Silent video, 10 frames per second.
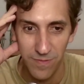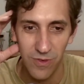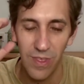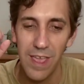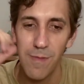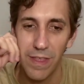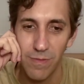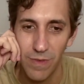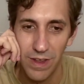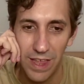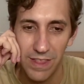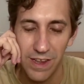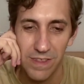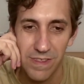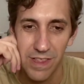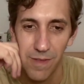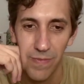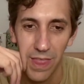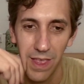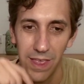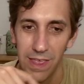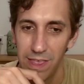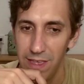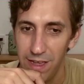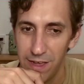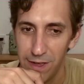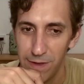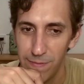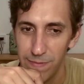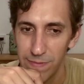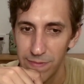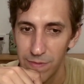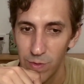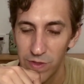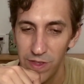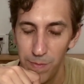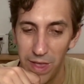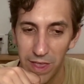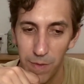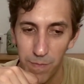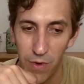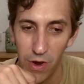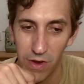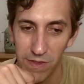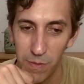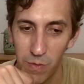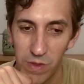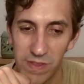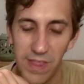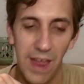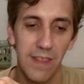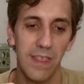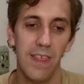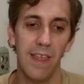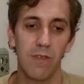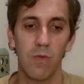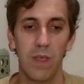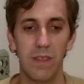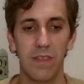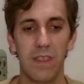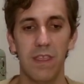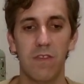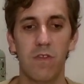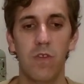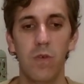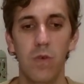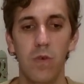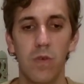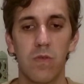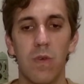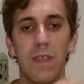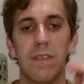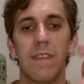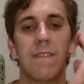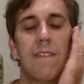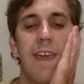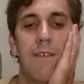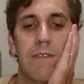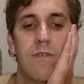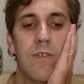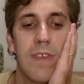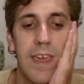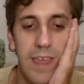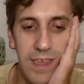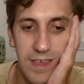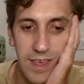today, but well, at least we're still making progress. I mean, we started at 2227 today,